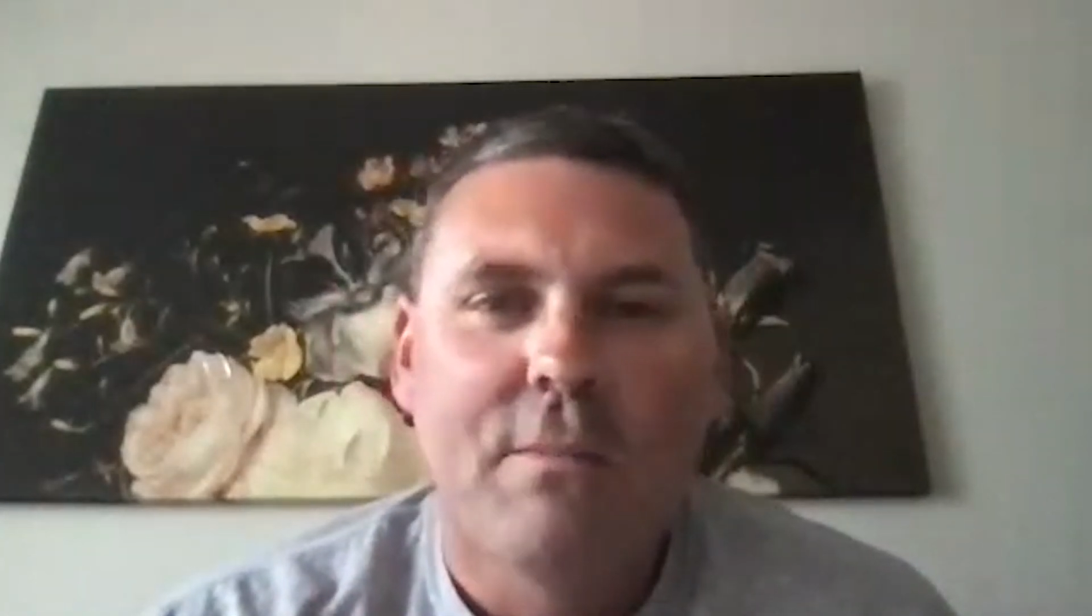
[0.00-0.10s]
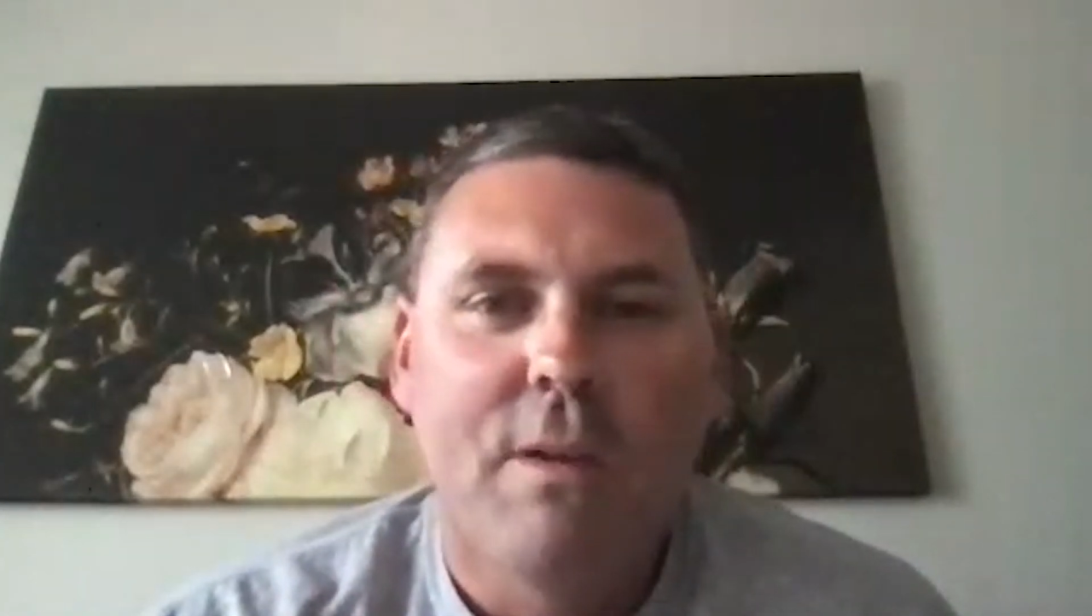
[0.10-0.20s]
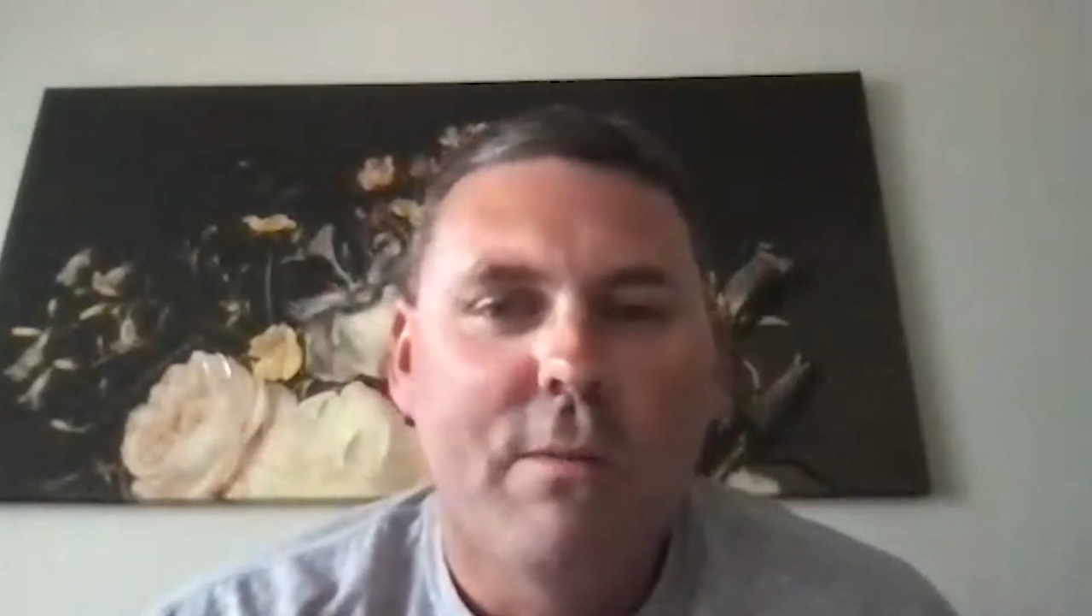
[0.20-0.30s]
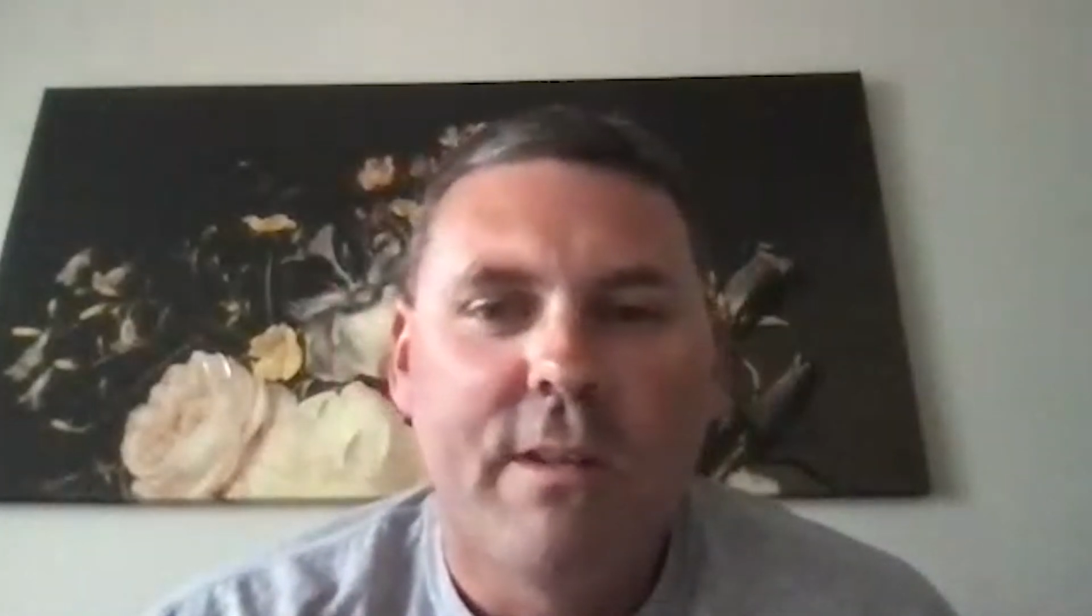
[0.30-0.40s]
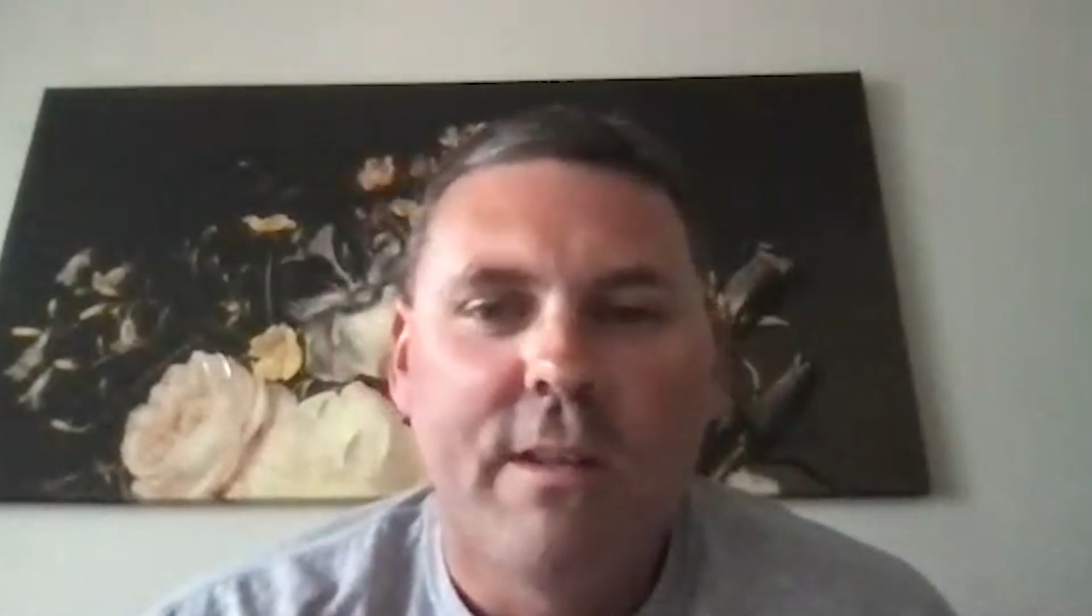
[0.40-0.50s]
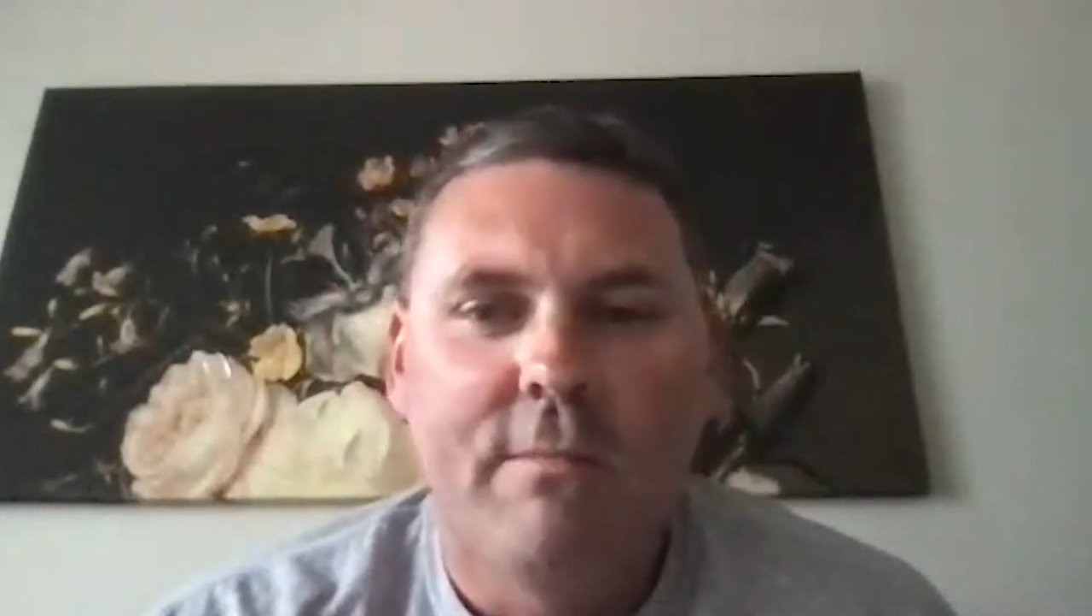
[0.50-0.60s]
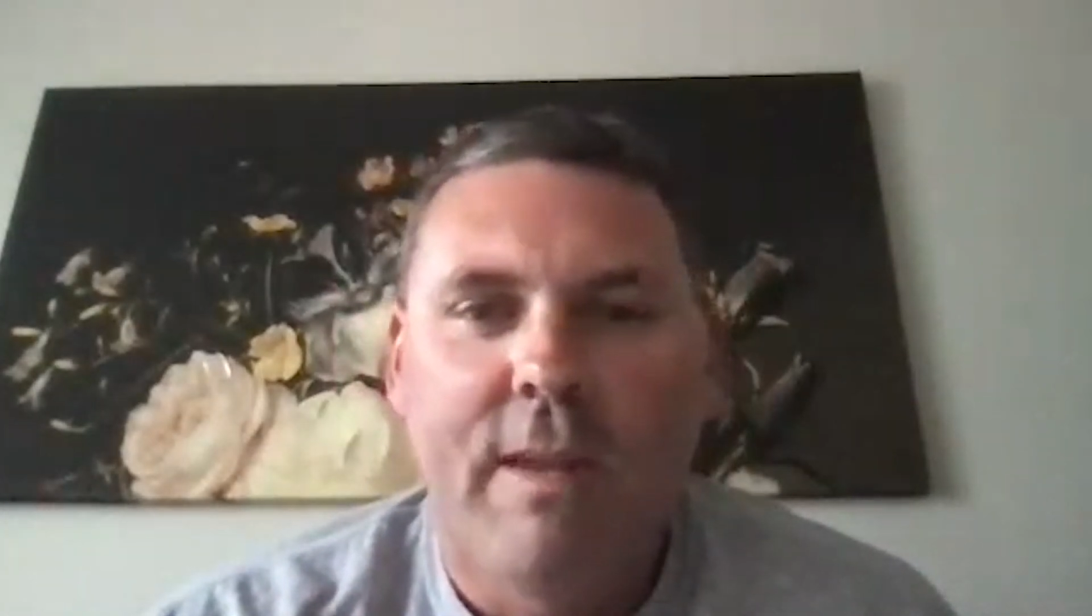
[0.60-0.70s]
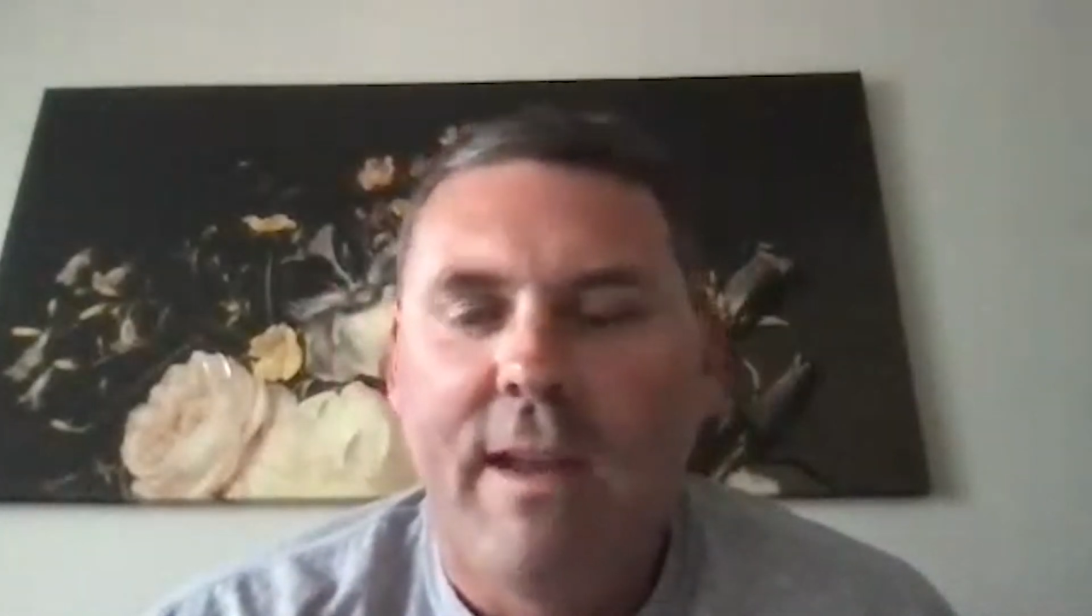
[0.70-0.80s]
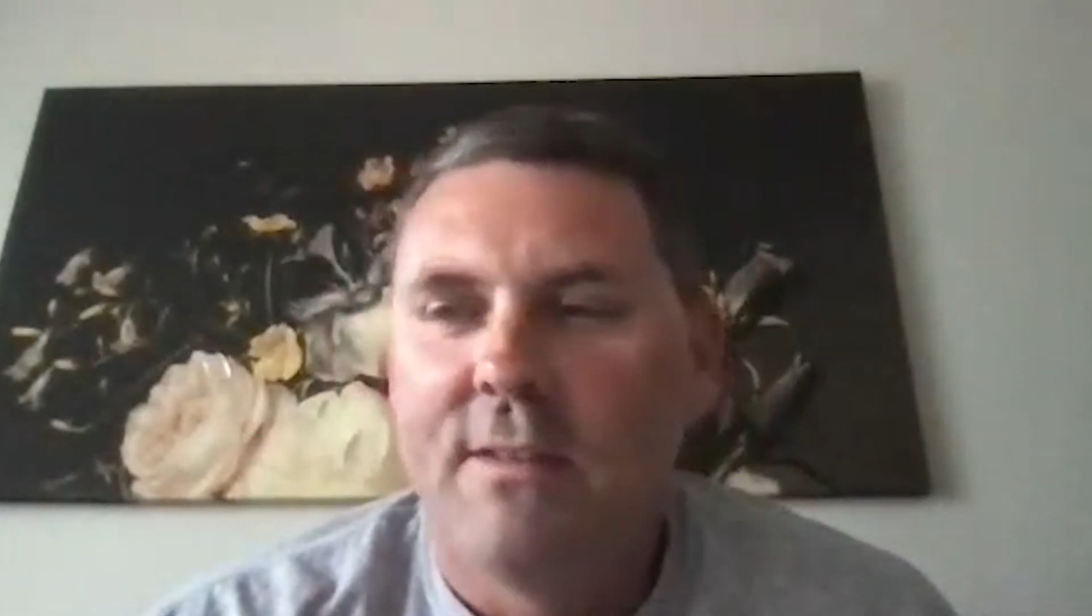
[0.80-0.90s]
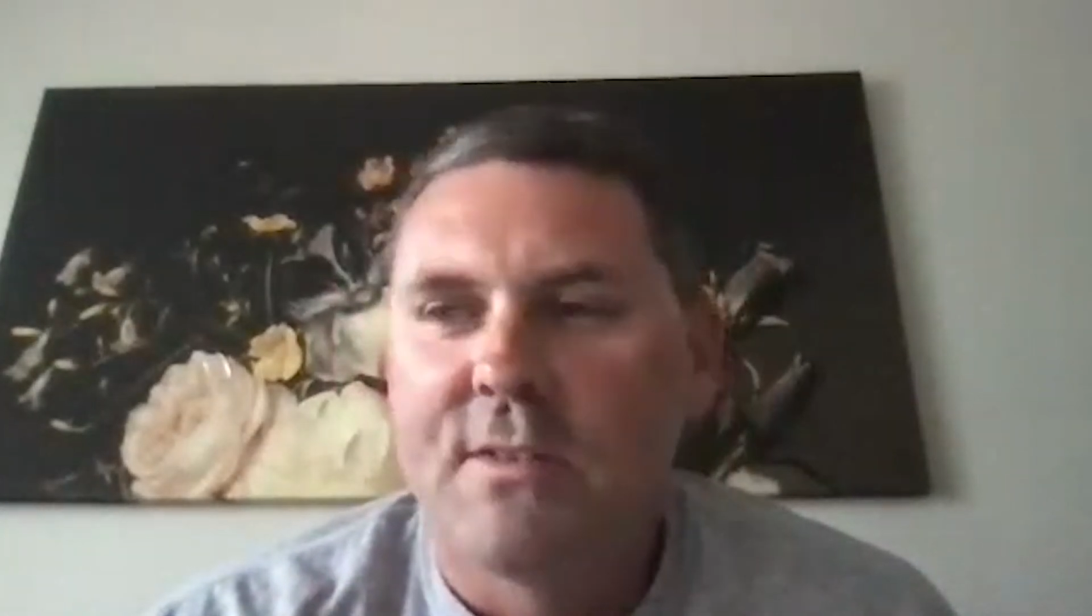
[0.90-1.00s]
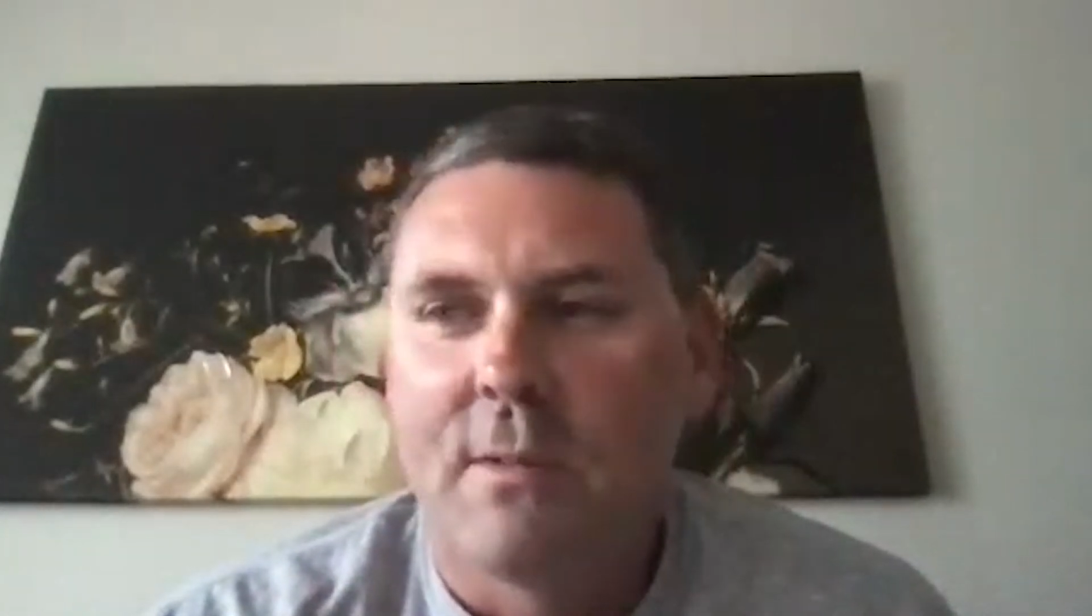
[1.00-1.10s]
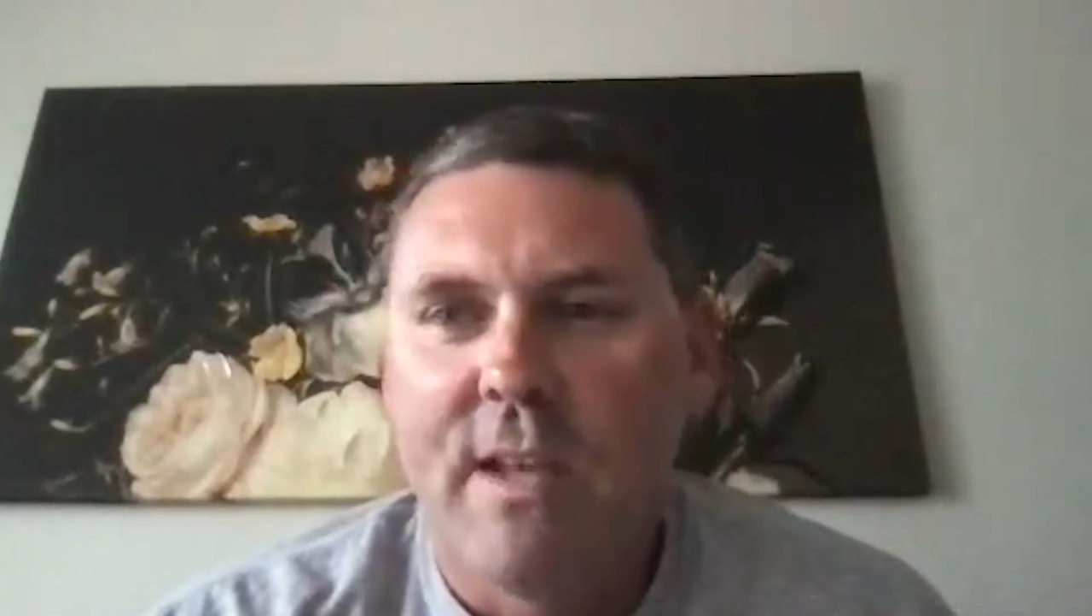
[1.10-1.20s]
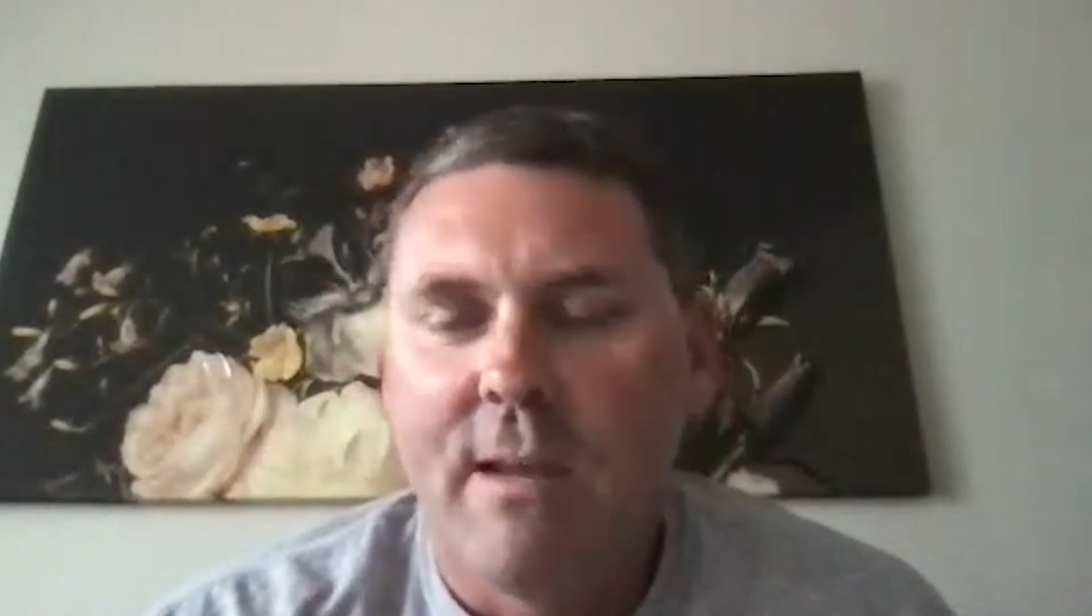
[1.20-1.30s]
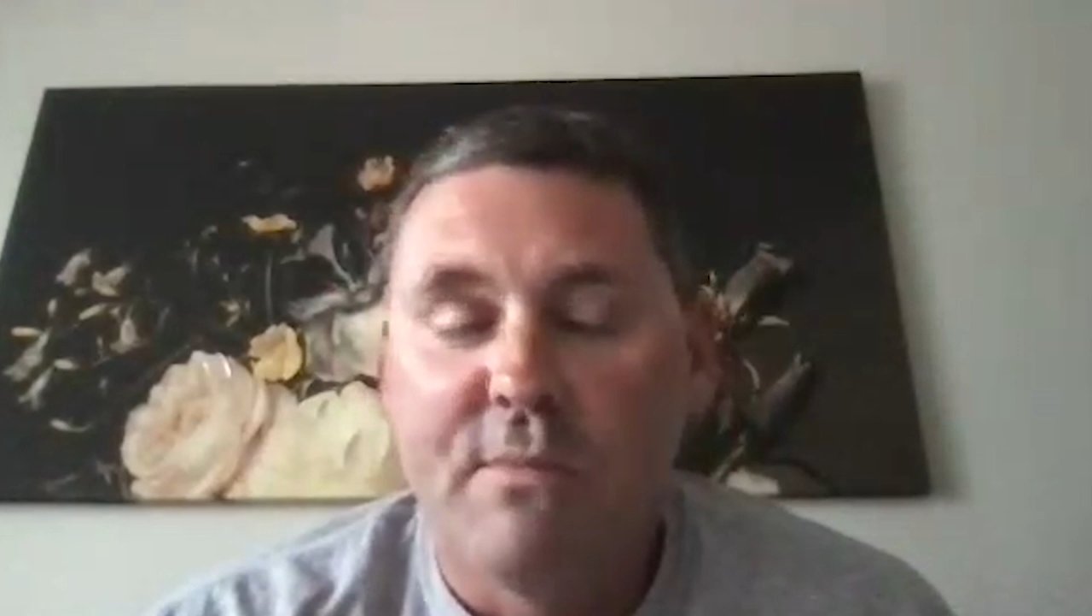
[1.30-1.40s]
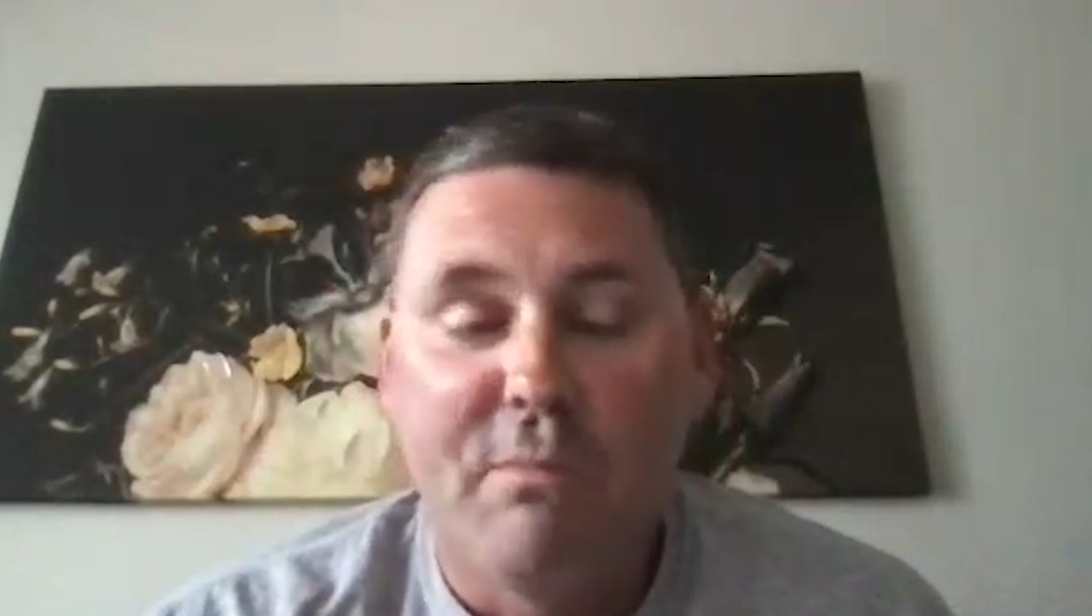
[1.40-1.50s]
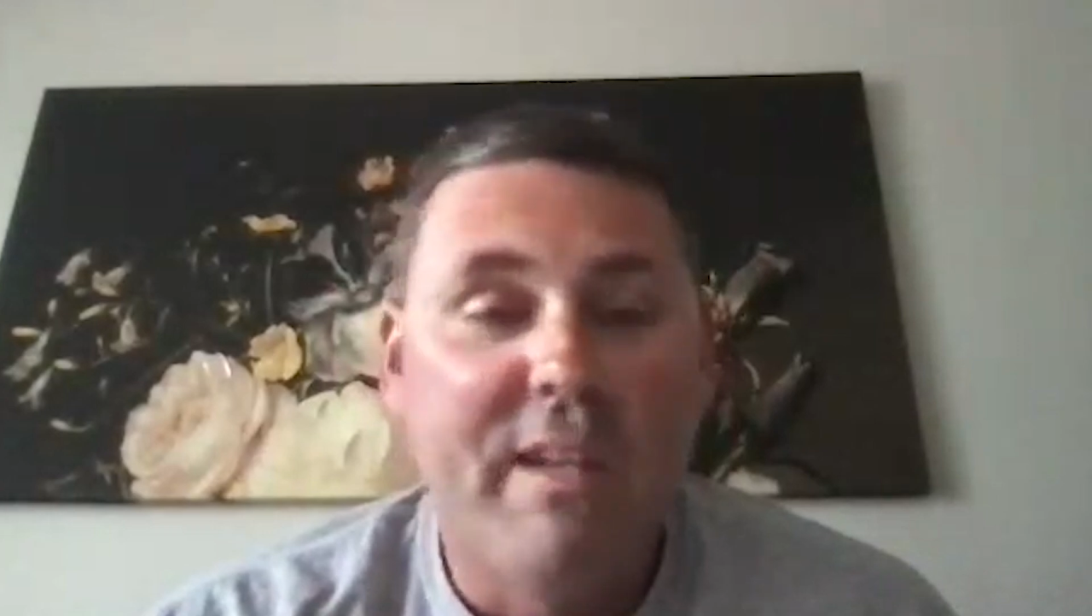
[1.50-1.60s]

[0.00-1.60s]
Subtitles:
to me within, sometimes